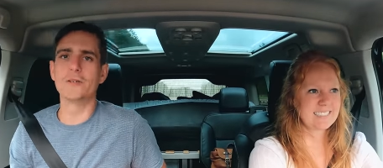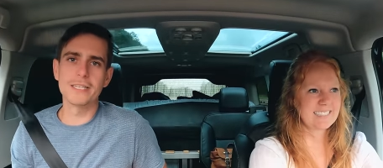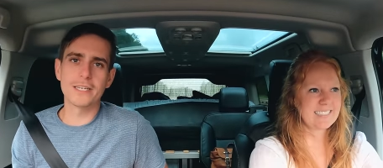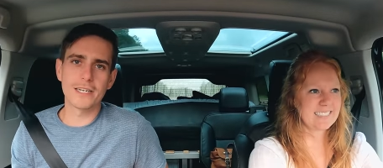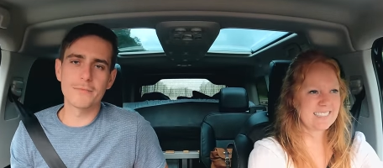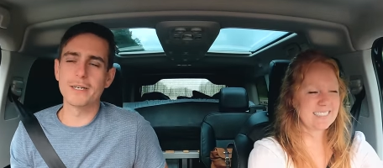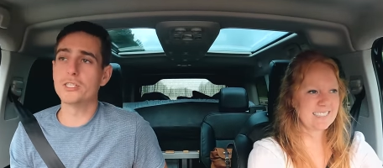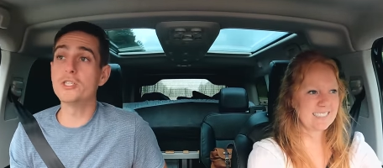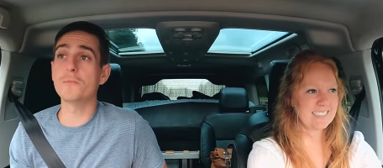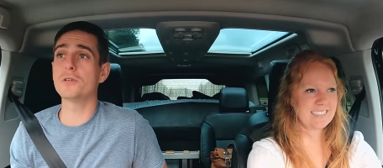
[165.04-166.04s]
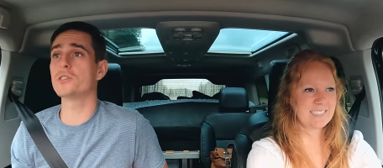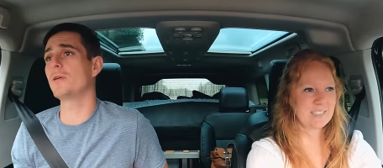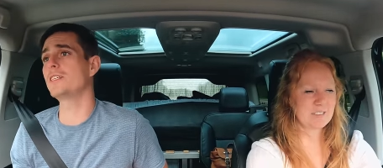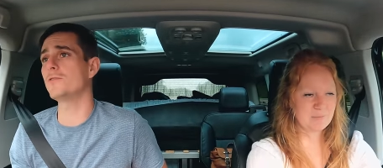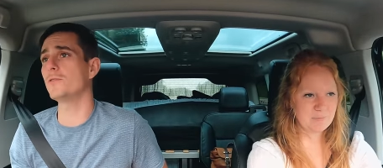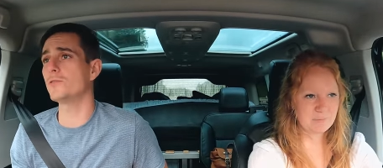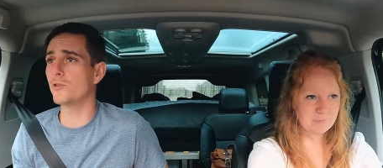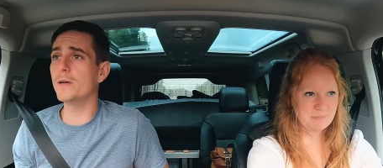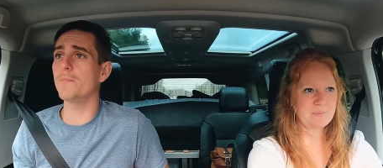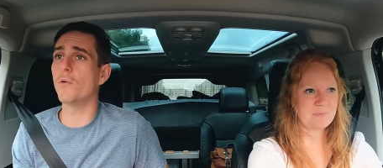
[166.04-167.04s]
Speaker 1: So it's either going to be a super stressful
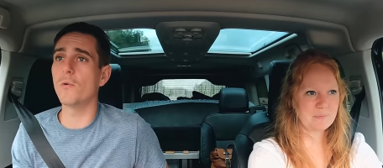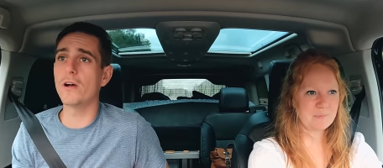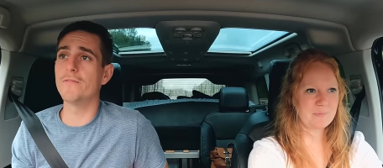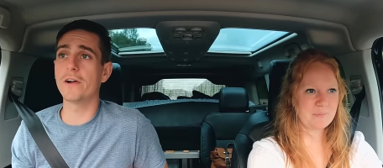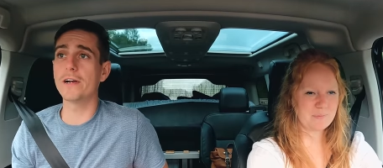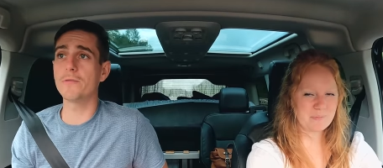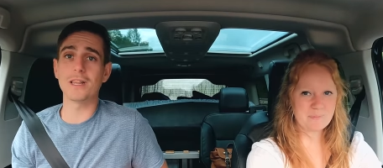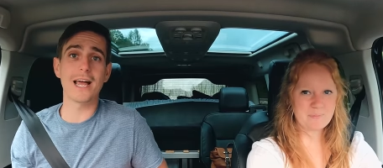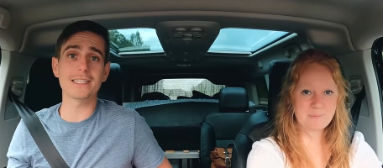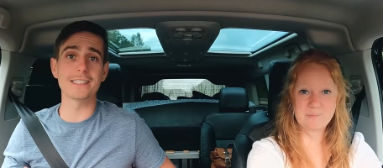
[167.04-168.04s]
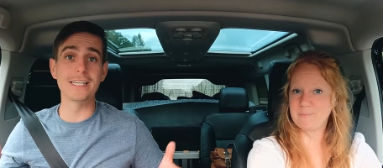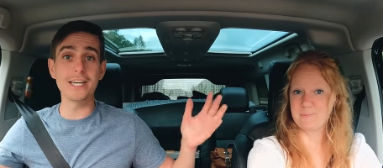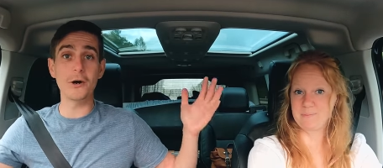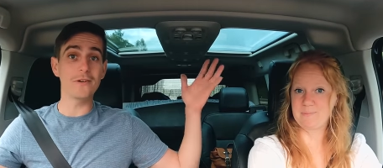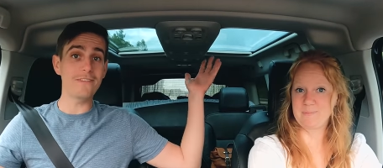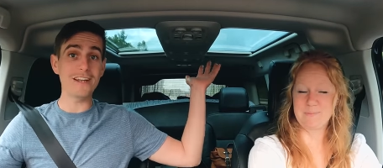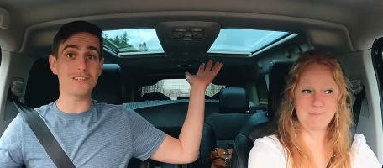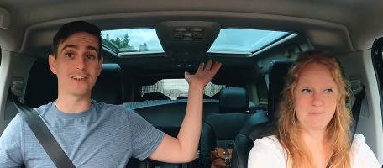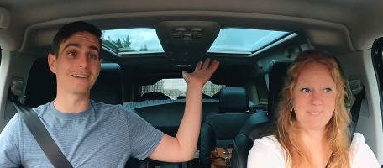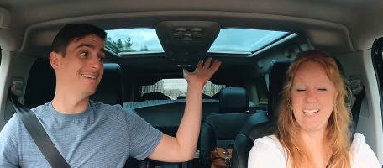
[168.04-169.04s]
trip or a very relaxed eco
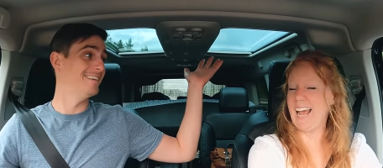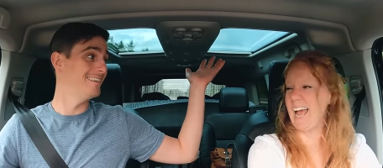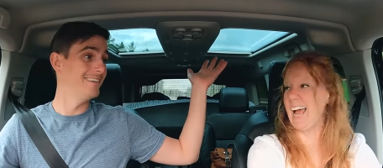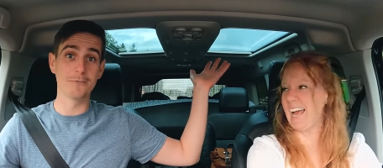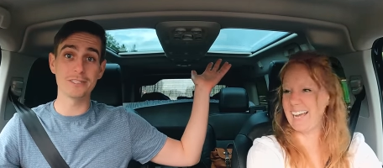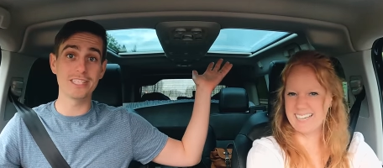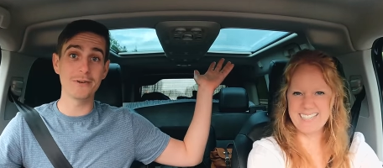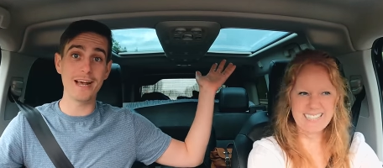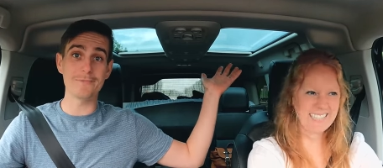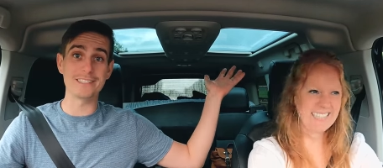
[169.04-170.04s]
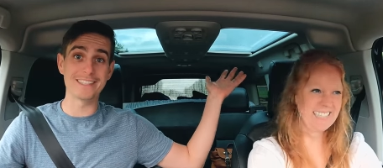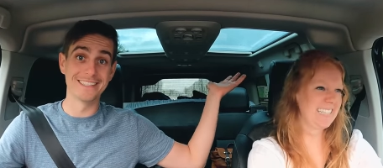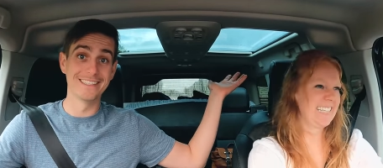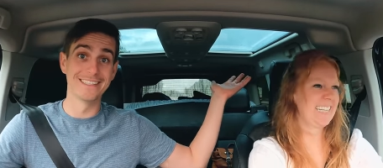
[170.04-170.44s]
adventure. Yeah. We'll see what happens.